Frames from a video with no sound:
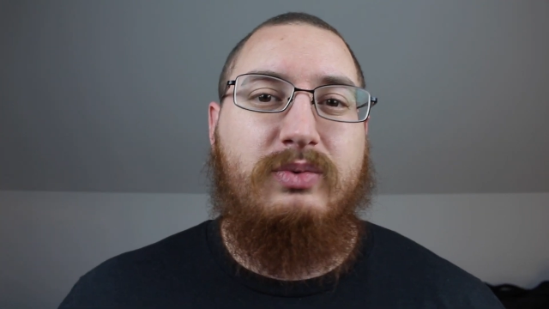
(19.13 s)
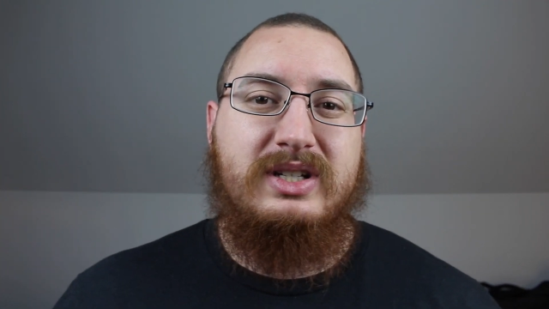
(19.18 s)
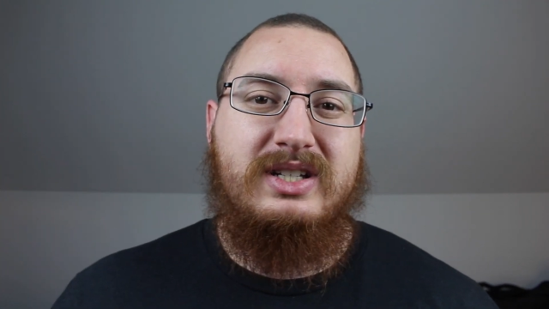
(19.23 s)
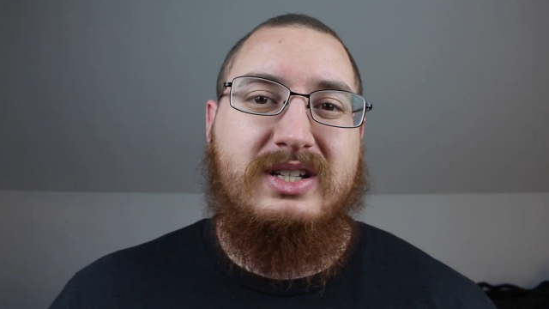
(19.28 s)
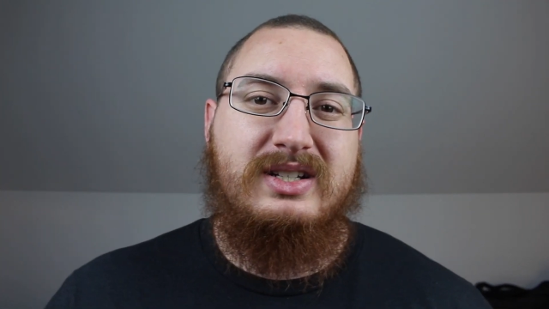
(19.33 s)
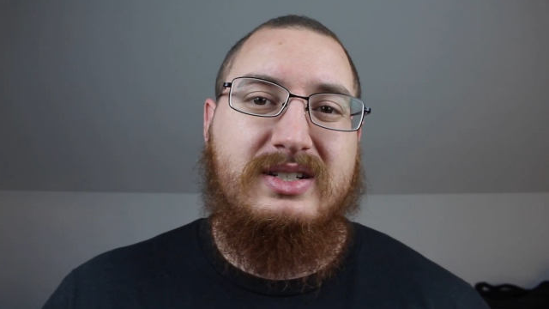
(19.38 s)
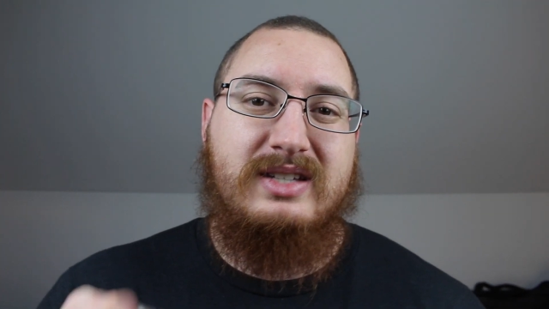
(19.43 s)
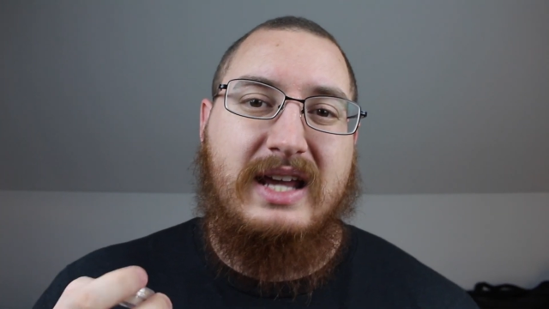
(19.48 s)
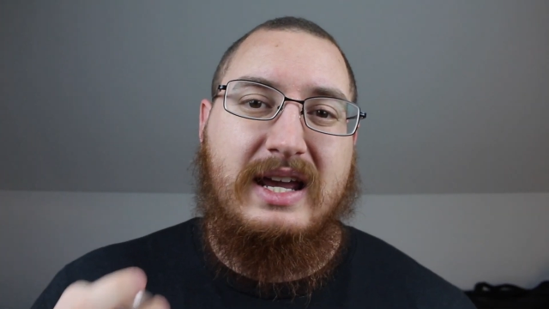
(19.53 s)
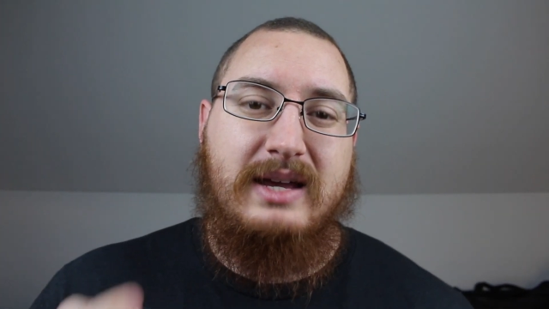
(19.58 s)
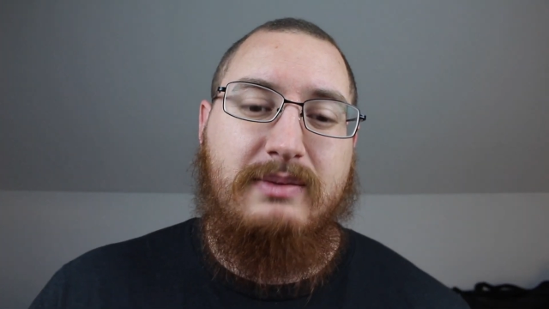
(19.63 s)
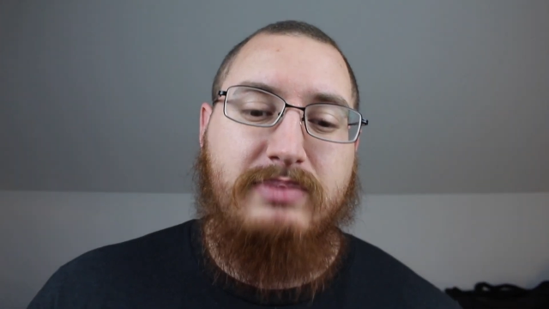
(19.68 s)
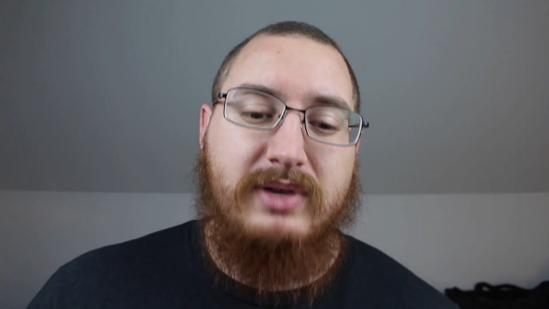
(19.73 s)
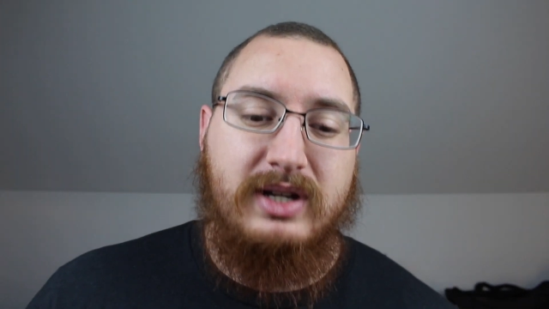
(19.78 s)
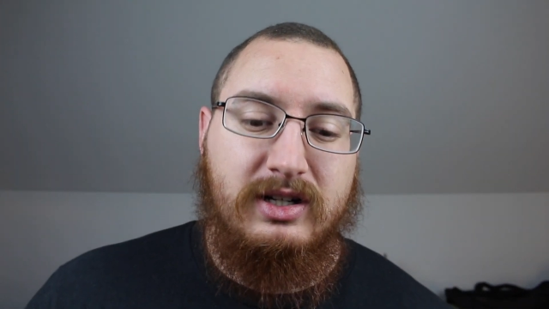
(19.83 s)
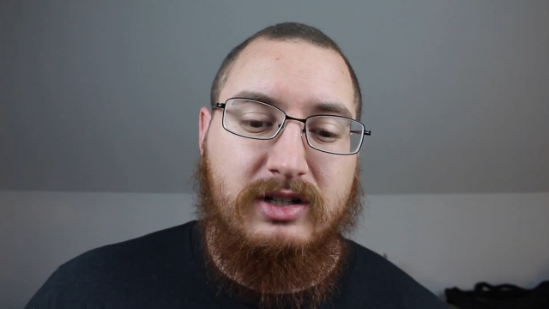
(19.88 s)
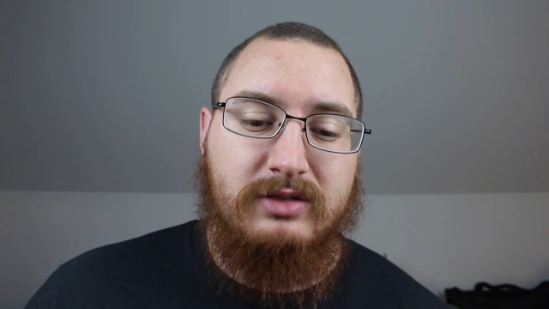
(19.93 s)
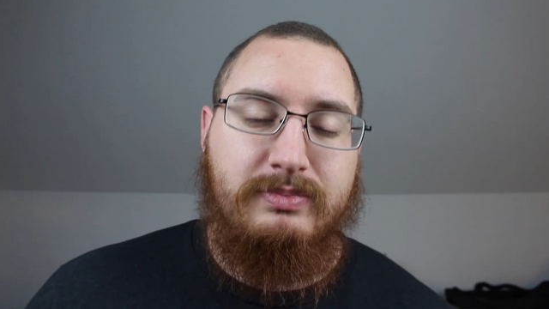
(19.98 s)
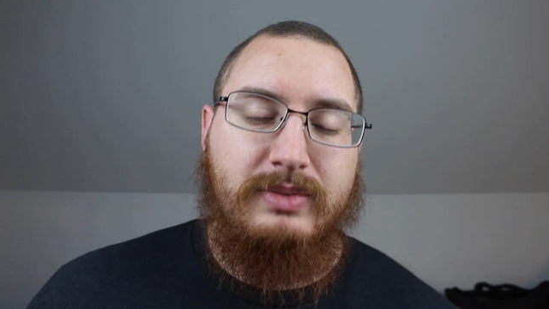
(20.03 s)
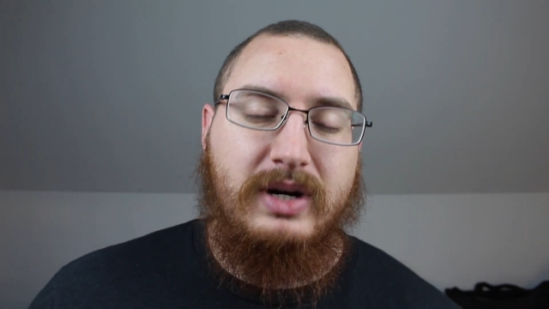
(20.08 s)
which is a
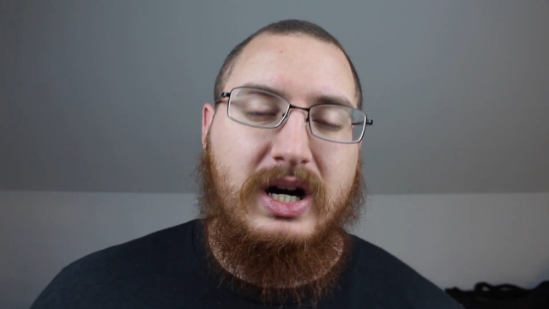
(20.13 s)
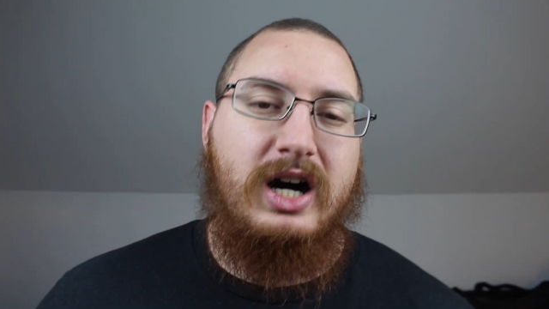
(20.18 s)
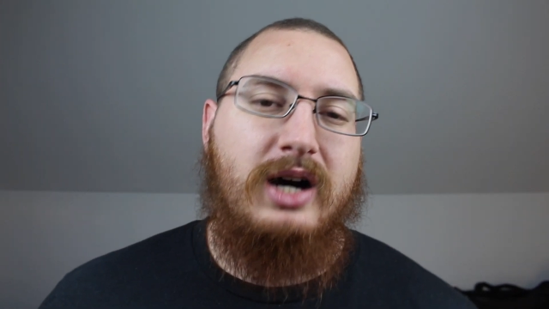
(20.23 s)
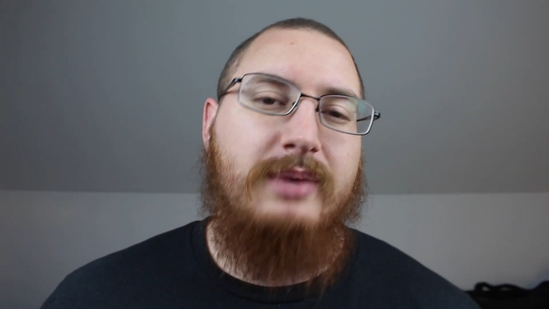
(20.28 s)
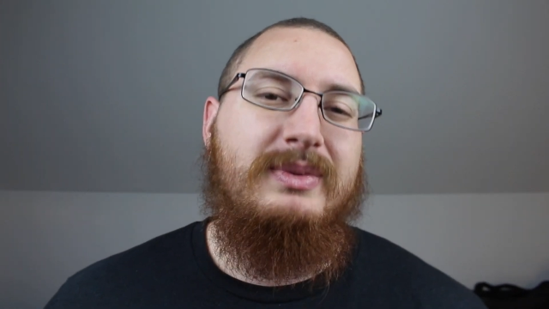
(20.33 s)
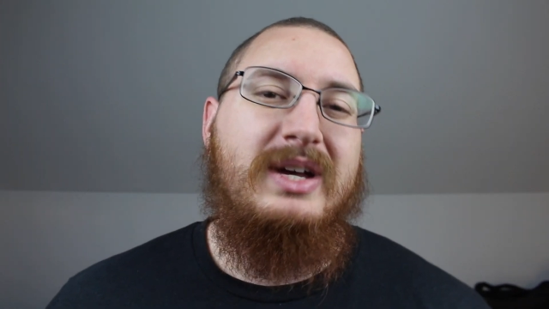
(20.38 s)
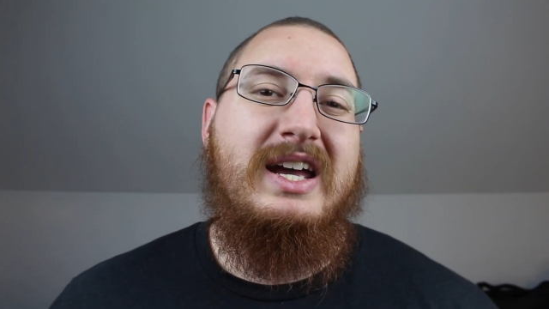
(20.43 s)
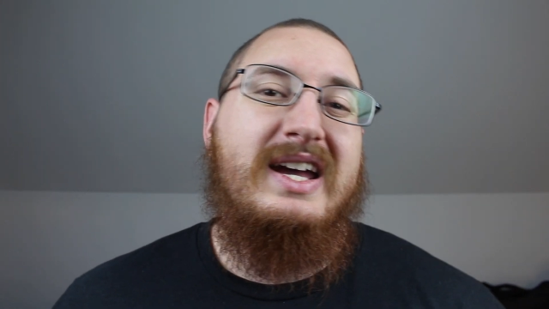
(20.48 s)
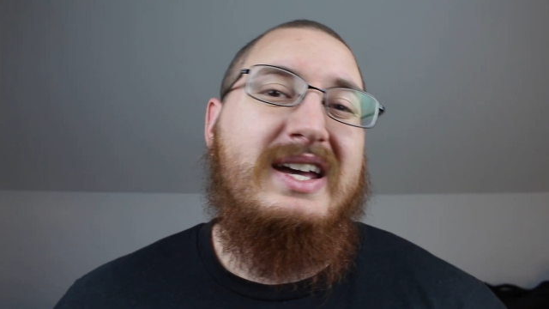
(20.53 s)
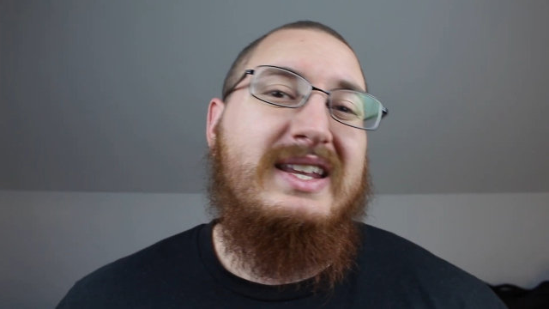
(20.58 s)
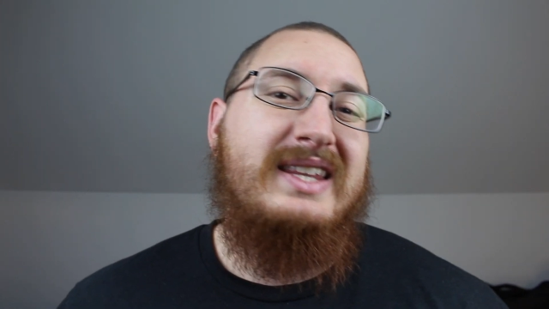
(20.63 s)
beard balm